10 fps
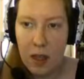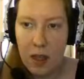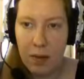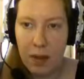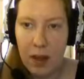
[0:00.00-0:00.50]

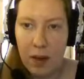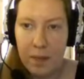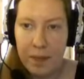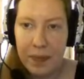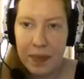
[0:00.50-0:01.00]
There we go.
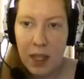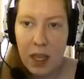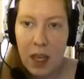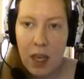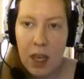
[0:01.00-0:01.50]

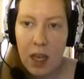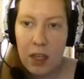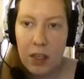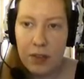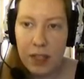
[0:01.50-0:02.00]

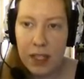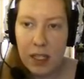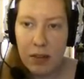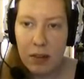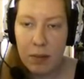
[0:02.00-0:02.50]
You
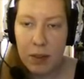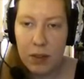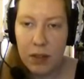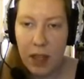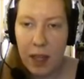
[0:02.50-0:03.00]
successfully
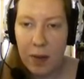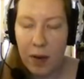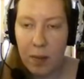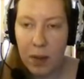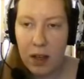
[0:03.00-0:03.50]
produced labor,
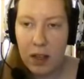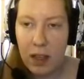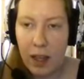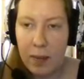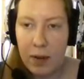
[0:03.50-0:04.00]
and
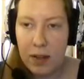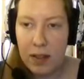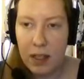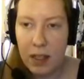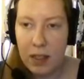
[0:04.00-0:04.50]
blockhood labor
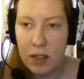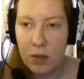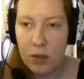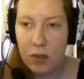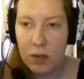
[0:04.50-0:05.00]
is the key
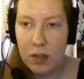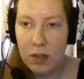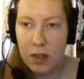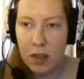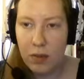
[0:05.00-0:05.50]
social
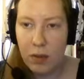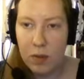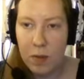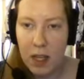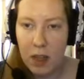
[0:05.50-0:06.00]
resource that
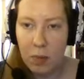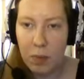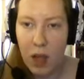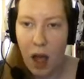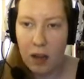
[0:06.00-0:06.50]
fuels many other
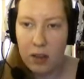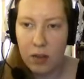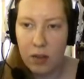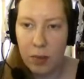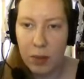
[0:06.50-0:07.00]
blocks.
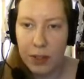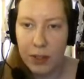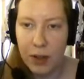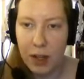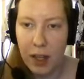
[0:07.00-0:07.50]
You've completed
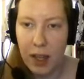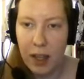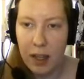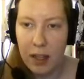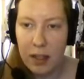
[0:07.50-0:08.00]
tutorial
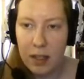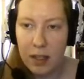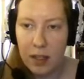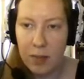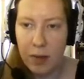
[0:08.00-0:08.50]
8
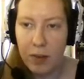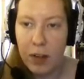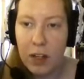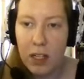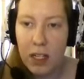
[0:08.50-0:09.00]
to learn about
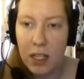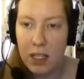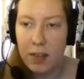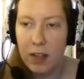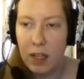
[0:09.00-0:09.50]
vertical
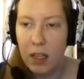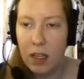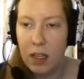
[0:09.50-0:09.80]
connectivity.